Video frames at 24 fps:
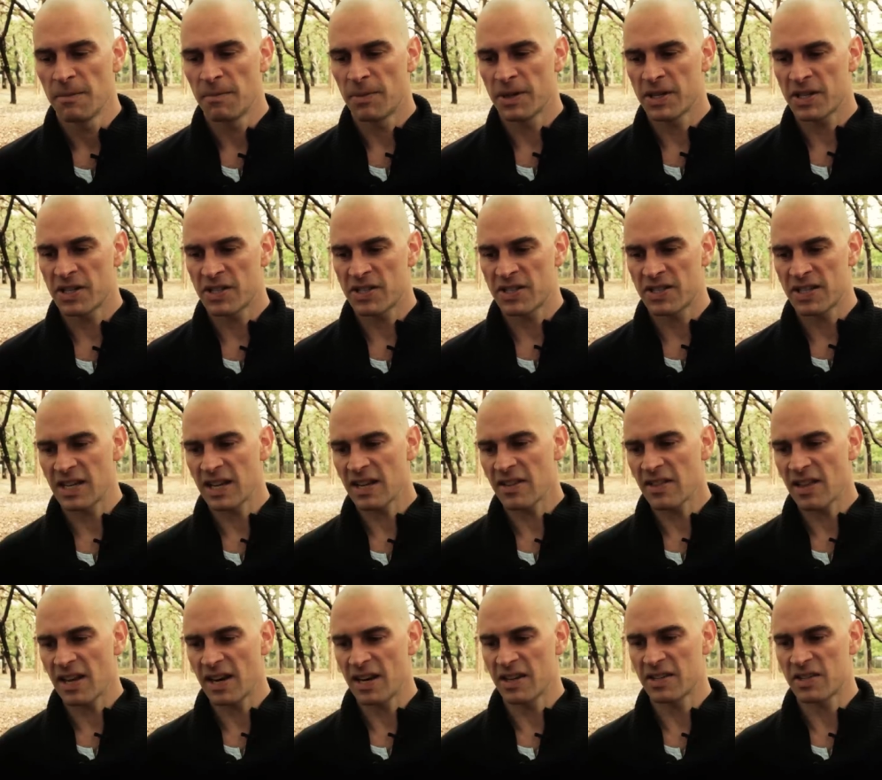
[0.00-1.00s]
but to see
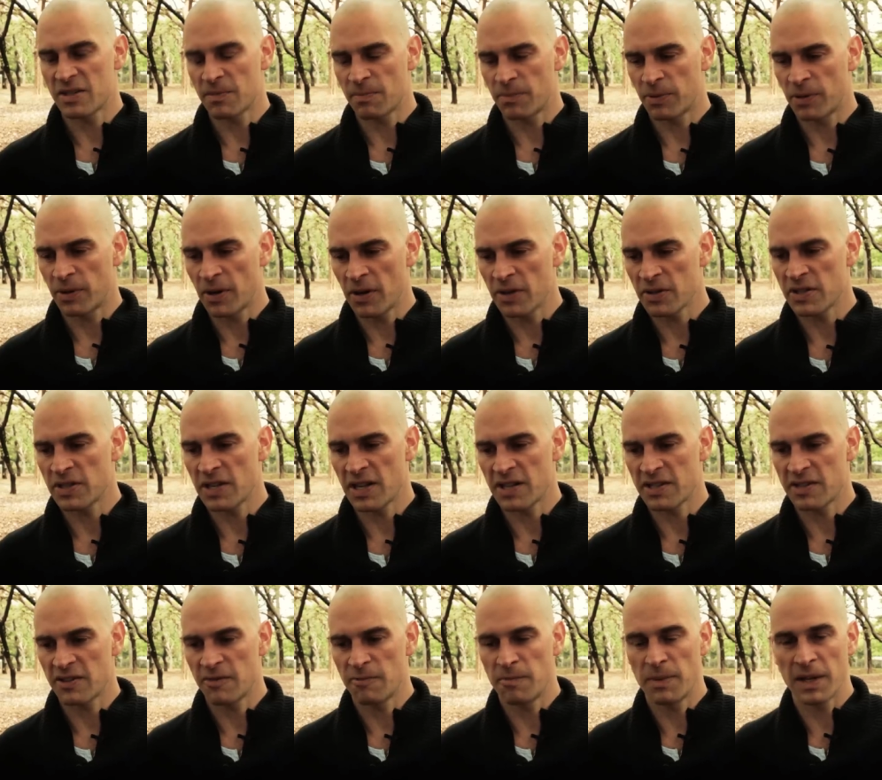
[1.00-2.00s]
that as a
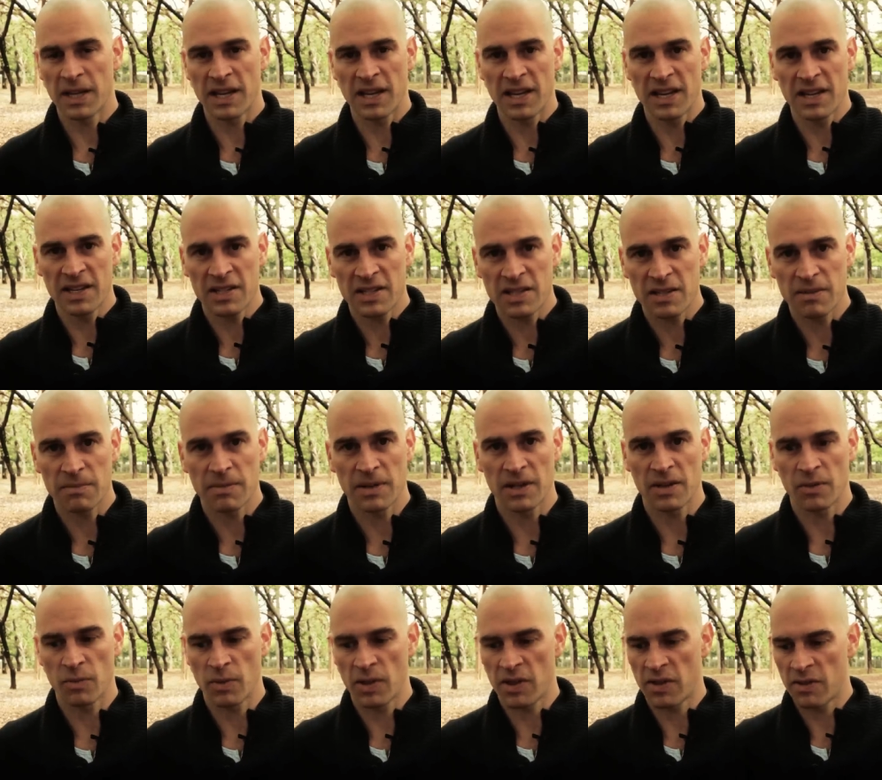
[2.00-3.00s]
process of being
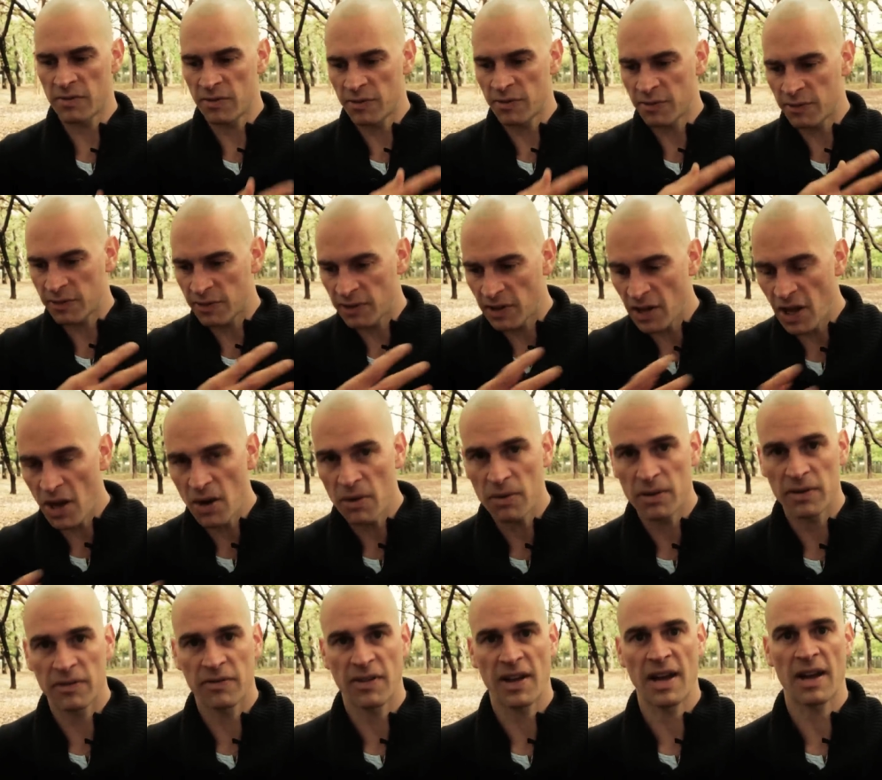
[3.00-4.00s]
intimate with the flow
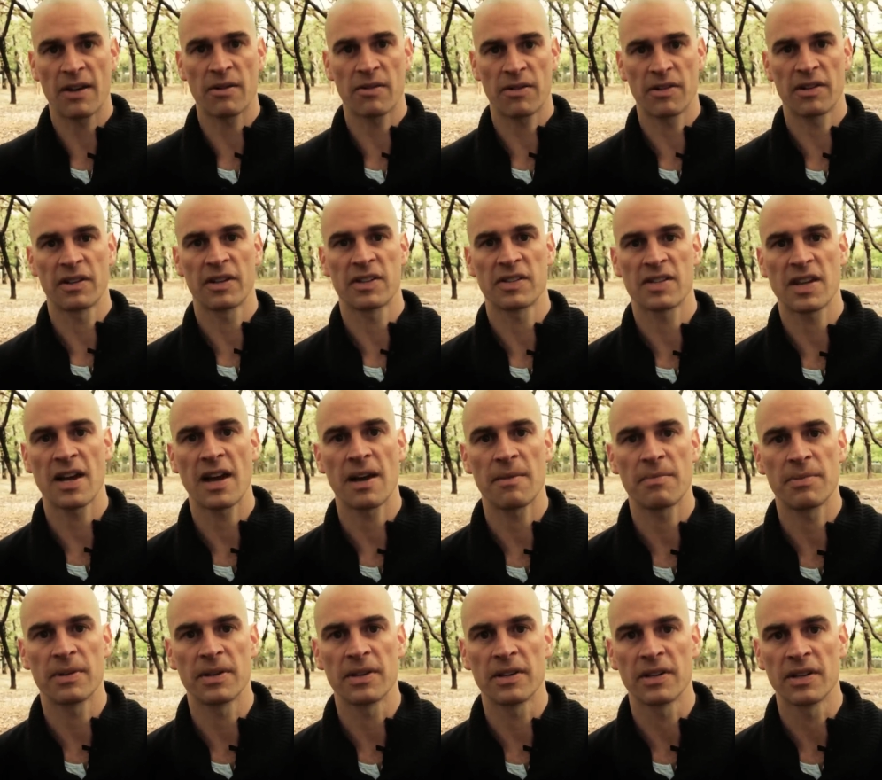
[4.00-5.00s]
of how things
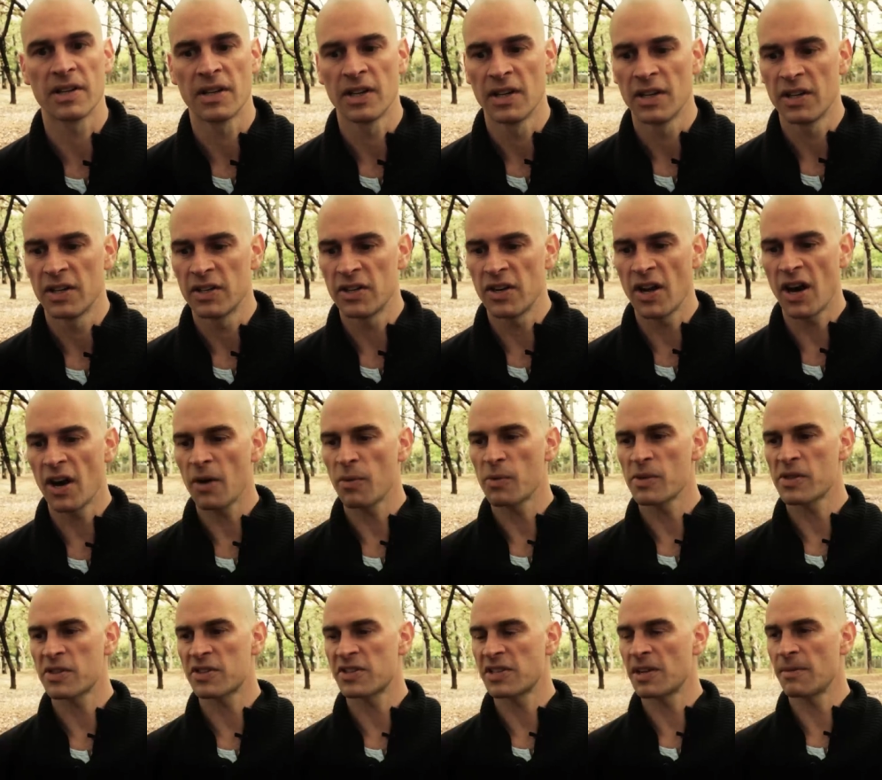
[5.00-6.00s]
happen, not
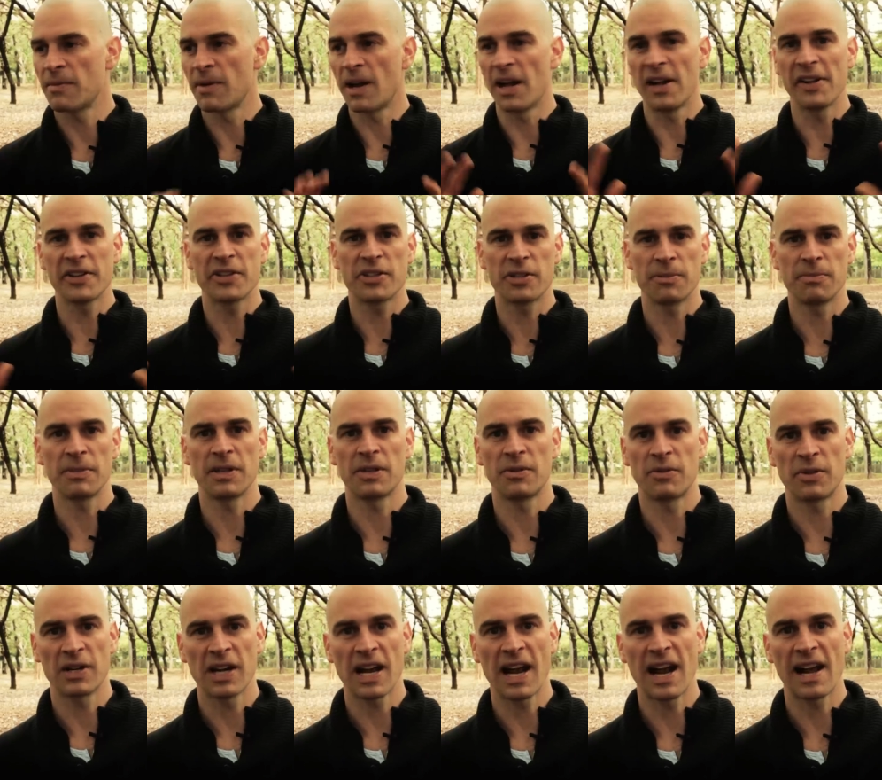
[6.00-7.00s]
with some ultimate
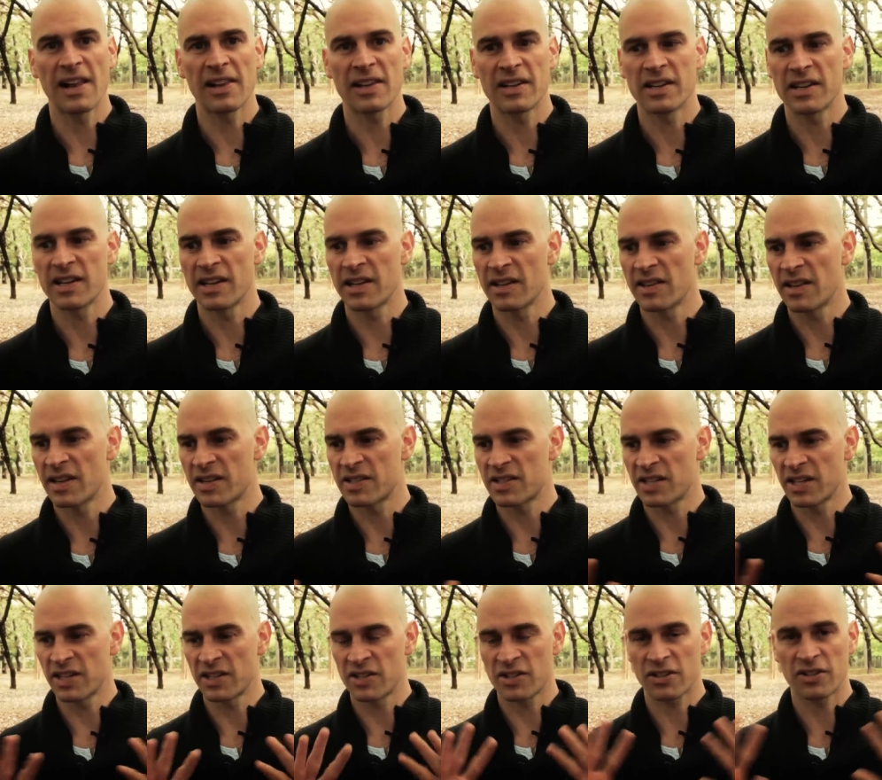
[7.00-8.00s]
reality that's
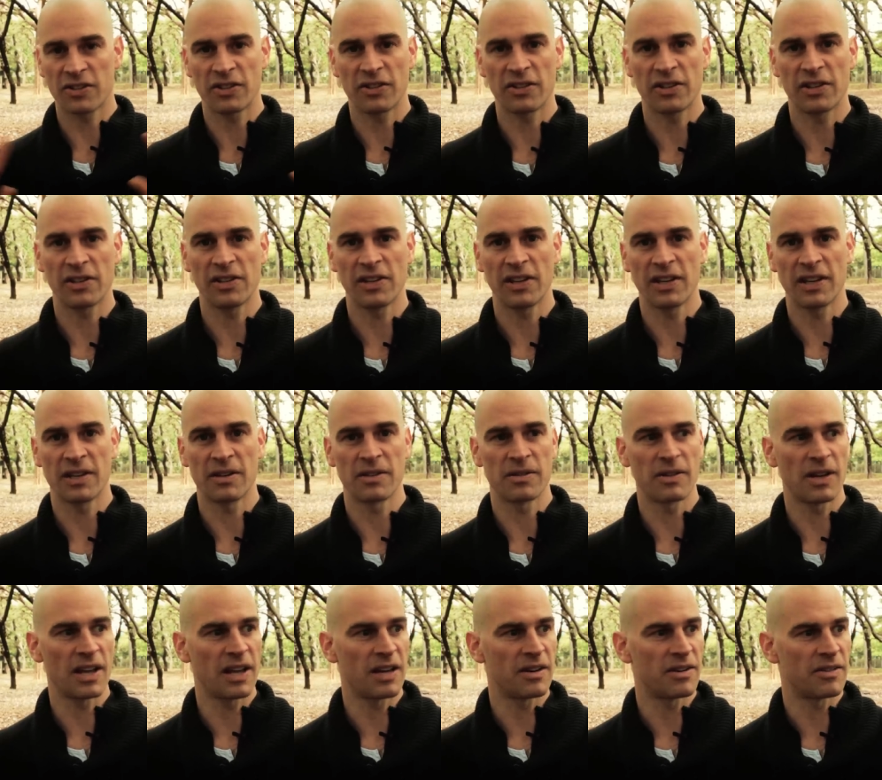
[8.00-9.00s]
eternal
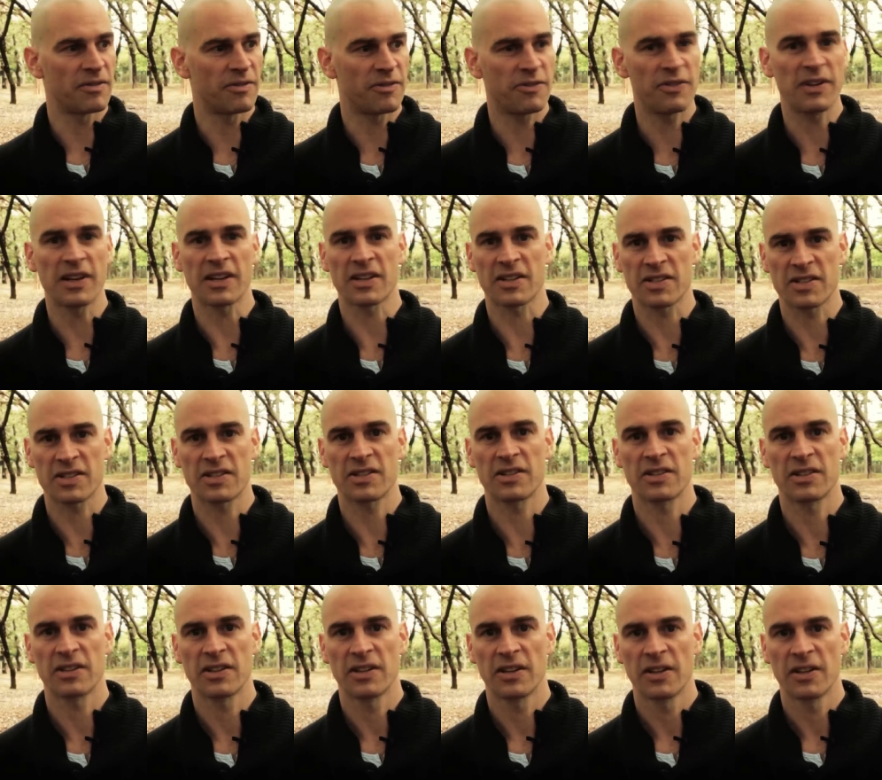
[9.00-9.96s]
and fixed?